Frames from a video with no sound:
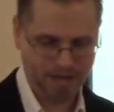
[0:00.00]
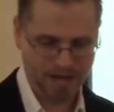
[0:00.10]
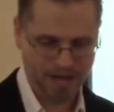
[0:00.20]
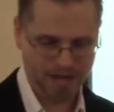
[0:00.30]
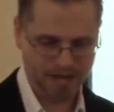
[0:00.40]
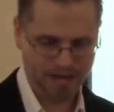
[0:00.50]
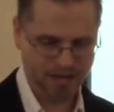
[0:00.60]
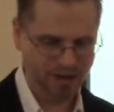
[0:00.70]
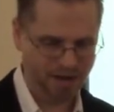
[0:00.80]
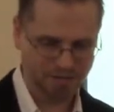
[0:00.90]
And, uh,
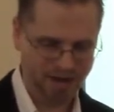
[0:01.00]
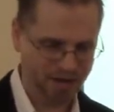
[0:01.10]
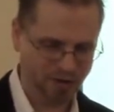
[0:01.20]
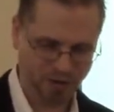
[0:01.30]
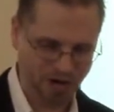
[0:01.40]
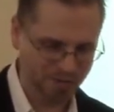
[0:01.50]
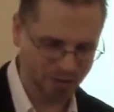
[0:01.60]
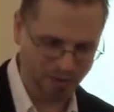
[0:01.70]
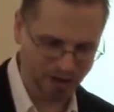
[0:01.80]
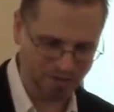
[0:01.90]
you know, I find it
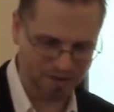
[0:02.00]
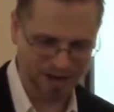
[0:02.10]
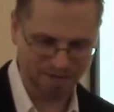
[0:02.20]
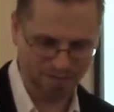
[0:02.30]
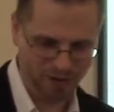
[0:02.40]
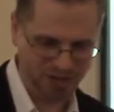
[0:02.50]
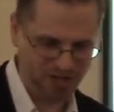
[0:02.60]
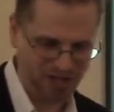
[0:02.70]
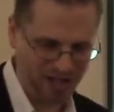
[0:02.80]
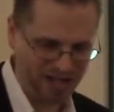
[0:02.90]
incredible when I find
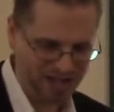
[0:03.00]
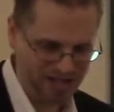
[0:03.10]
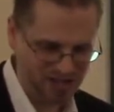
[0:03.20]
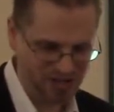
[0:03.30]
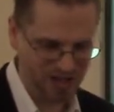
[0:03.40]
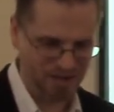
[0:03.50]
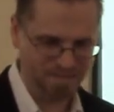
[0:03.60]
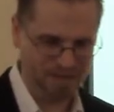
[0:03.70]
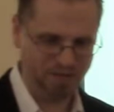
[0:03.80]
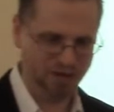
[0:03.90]
verses like this
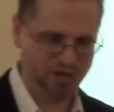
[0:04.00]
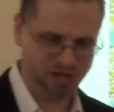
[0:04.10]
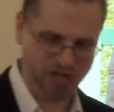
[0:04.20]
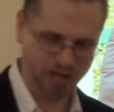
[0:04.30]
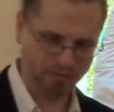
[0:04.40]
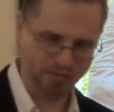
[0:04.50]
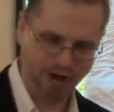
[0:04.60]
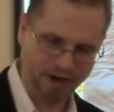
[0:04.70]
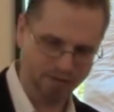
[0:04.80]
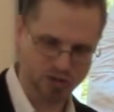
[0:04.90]
uh, Ephesians chapter
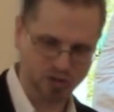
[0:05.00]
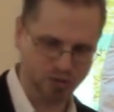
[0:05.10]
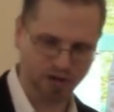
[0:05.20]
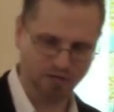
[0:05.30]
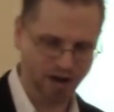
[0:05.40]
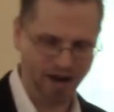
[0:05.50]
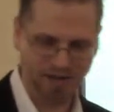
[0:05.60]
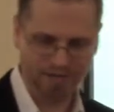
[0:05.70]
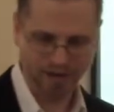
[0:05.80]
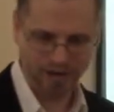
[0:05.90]
5, verse
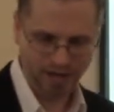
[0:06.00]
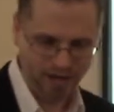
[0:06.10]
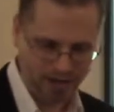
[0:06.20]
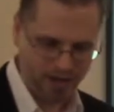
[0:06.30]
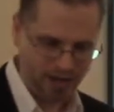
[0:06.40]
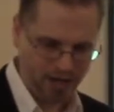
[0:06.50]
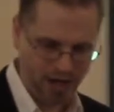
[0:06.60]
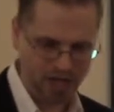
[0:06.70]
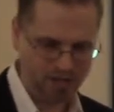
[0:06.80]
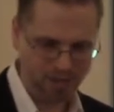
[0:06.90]
25.
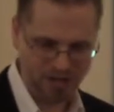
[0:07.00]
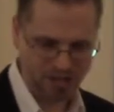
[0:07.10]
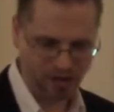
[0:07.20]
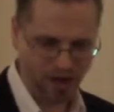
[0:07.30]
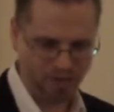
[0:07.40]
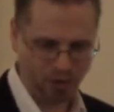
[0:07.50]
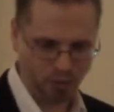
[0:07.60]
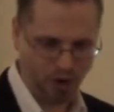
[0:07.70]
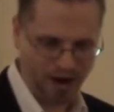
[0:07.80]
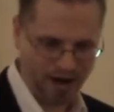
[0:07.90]
Husbands, love your
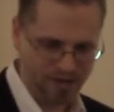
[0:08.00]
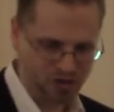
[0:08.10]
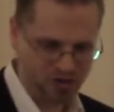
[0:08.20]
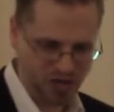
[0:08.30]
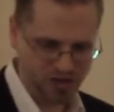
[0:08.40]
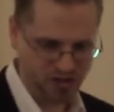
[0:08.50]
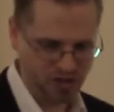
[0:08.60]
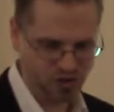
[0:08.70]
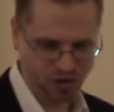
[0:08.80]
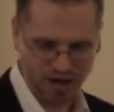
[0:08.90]
wives just
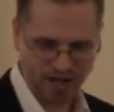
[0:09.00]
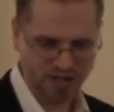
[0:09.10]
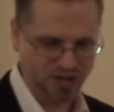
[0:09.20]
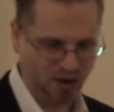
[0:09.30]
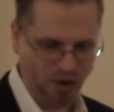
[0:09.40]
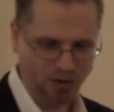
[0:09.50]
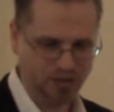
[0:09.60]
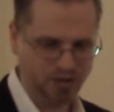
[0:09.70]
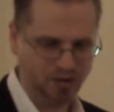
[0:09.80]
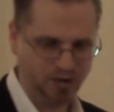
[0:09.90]
as Christ
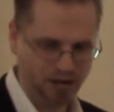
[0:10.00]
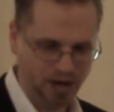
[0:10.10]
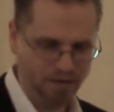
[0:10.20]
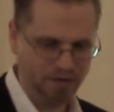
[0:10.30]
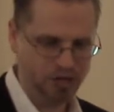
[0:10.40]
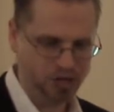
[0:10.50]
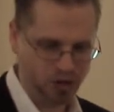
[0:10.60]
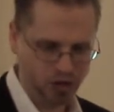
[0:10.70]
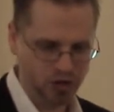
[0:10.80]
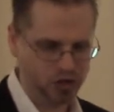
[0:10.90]
also loved the
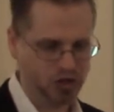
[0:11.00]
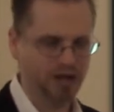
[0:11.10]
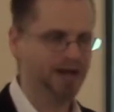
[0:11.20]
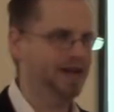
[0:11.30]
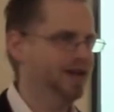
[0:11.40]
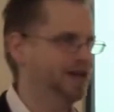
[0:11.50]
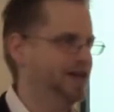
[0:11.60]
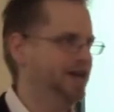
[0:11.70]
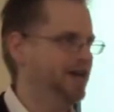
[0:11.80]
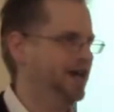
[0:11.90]
church
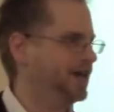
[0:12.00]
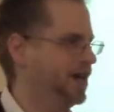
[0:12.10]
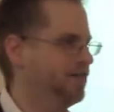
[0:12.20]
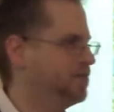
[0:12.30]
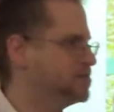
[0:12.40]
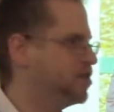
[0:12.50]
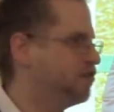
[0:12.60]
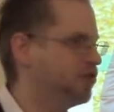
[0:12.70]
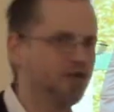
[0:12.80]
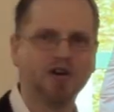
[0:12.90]
and gave
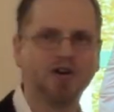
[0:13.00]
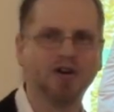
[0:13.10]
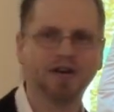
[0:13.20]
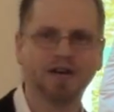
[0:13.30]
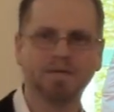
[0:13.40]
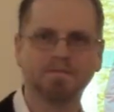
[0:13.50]
himself for her